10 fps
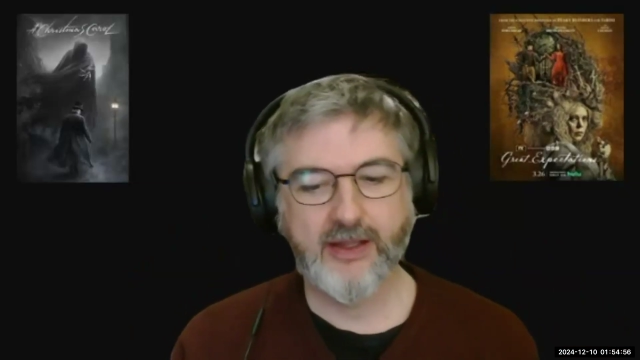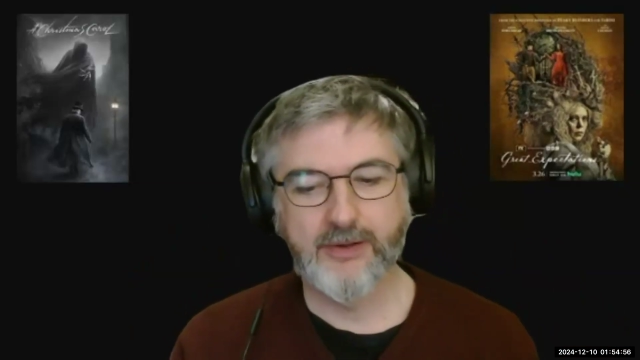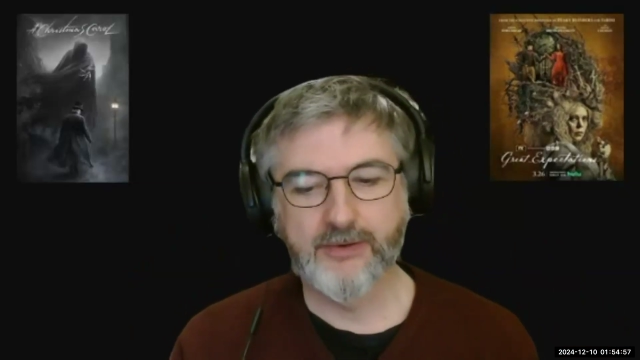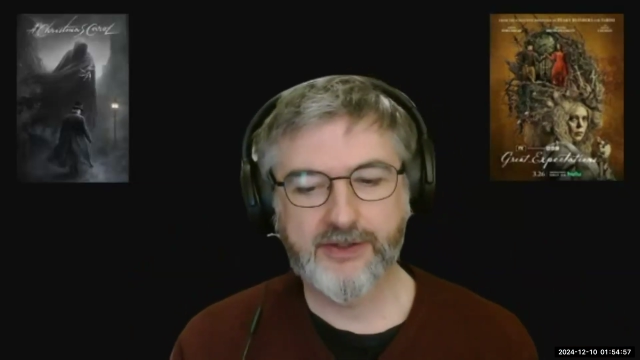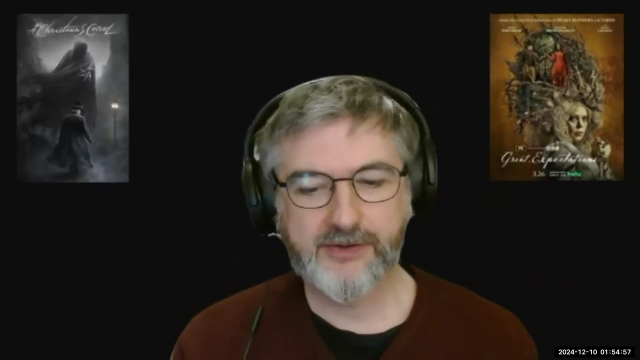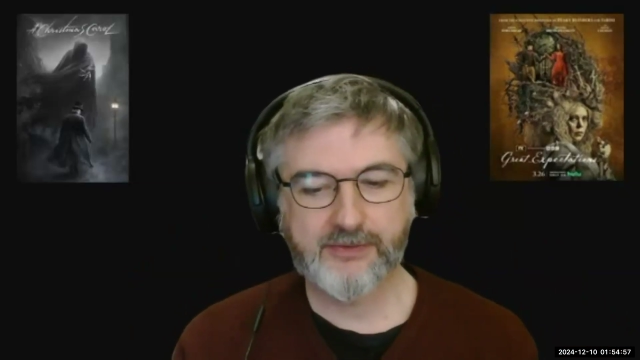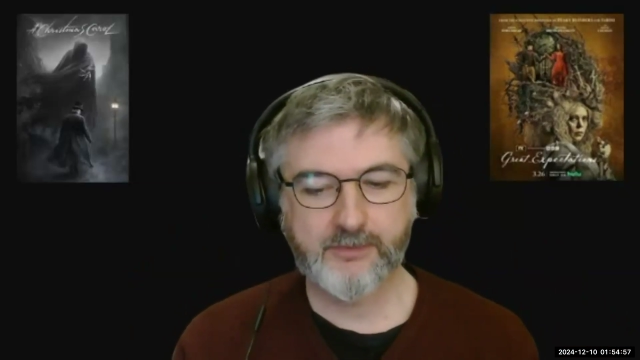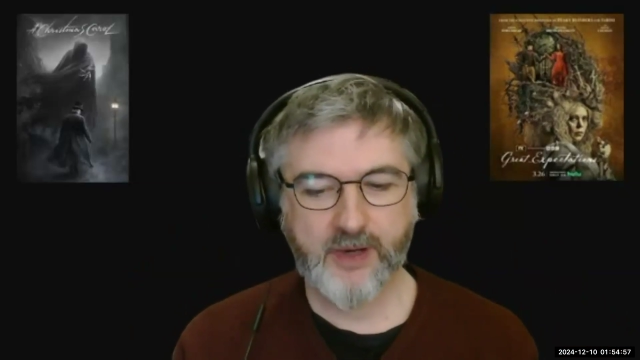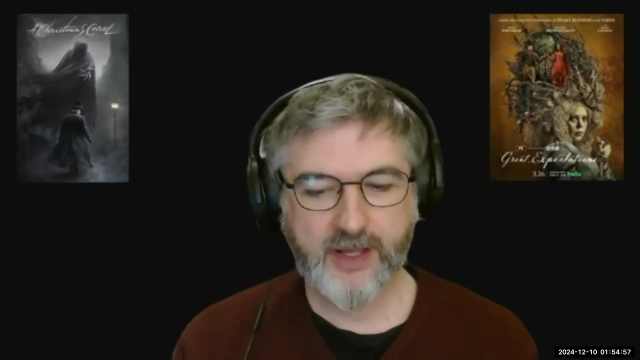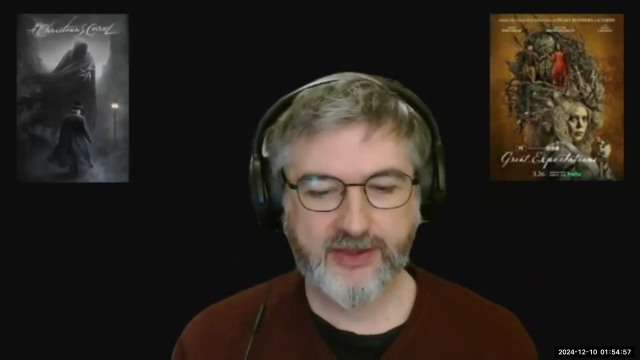though, is
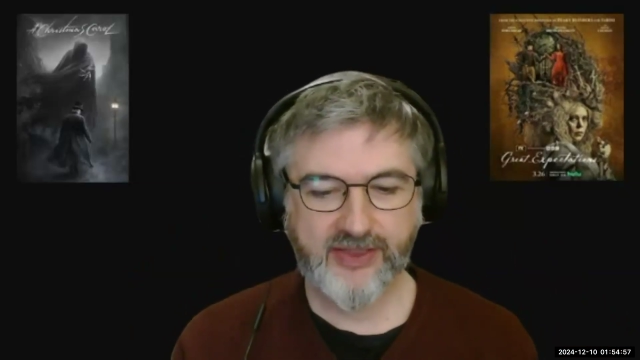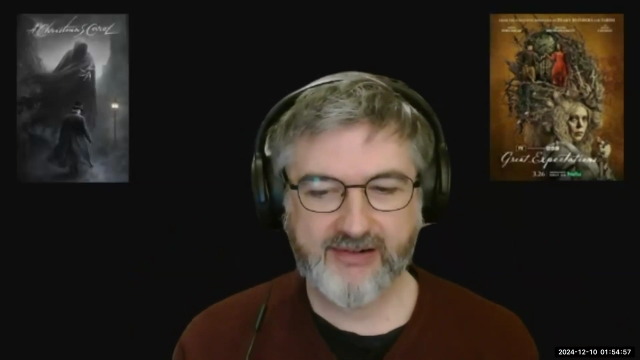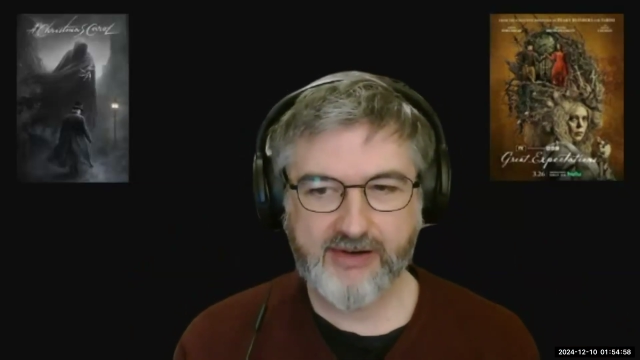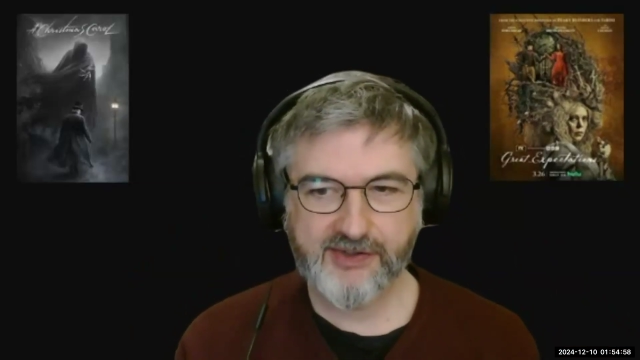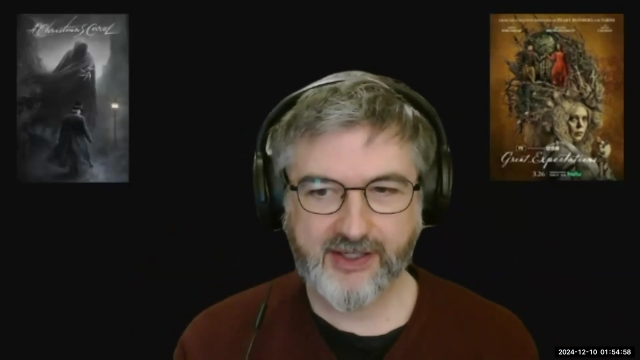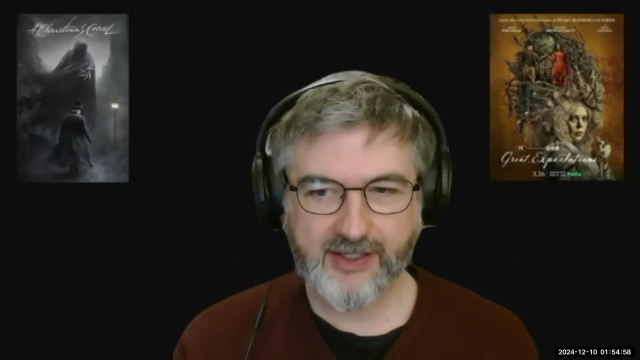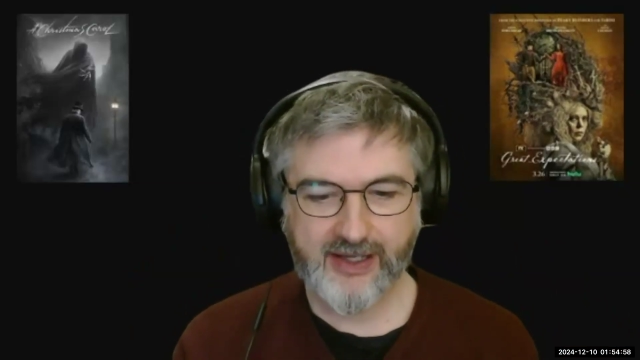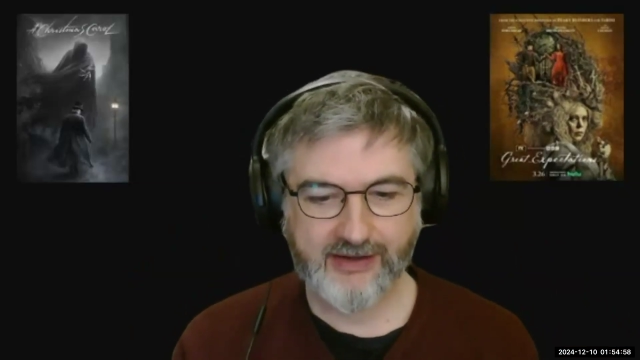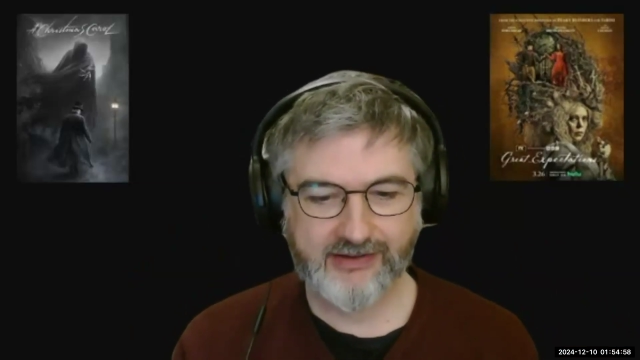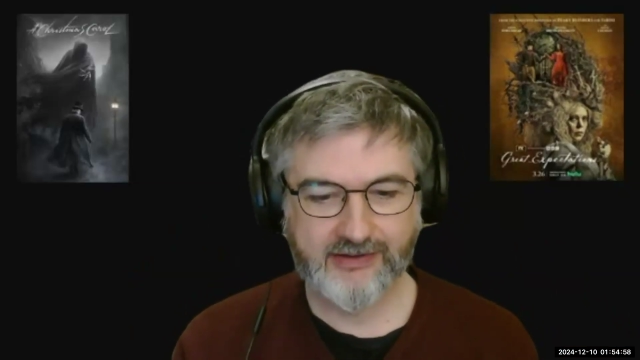whether there is a
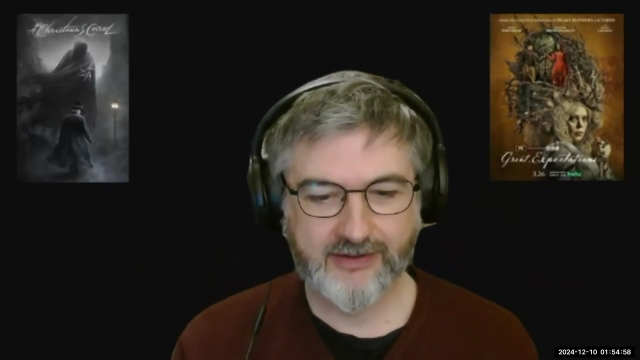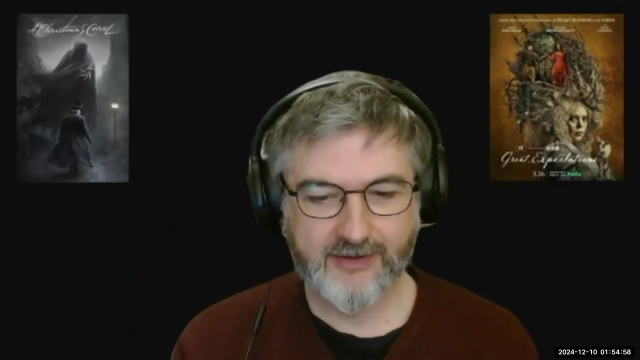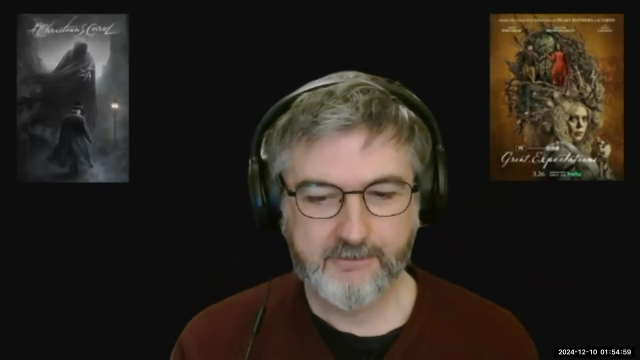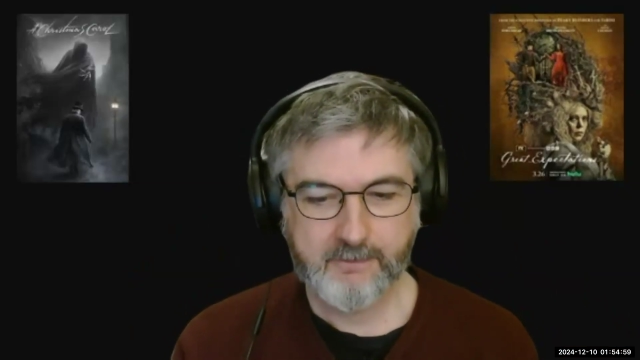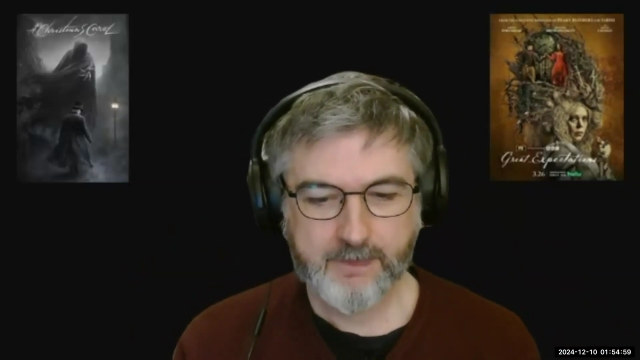connection